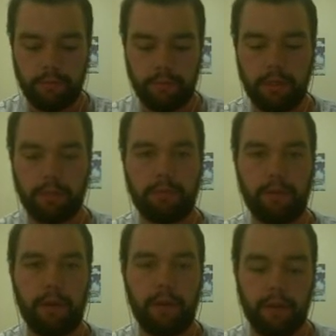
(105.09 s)
You know, the
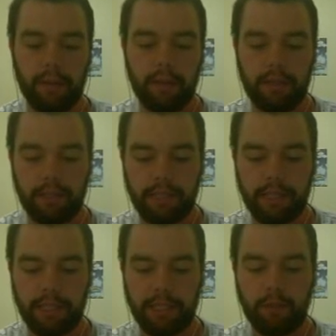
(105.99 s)
funny thing about this is I
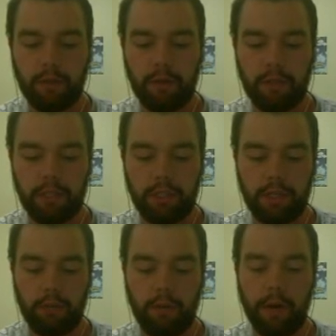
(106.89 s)
get so many questions
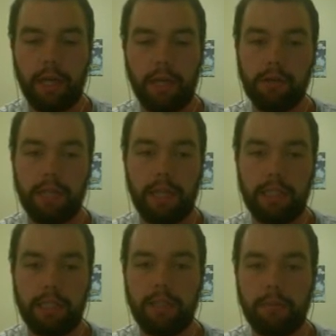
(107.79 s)
like, why are you using that
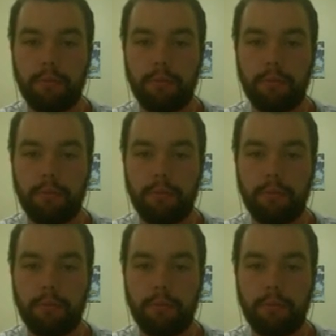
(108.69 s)
team?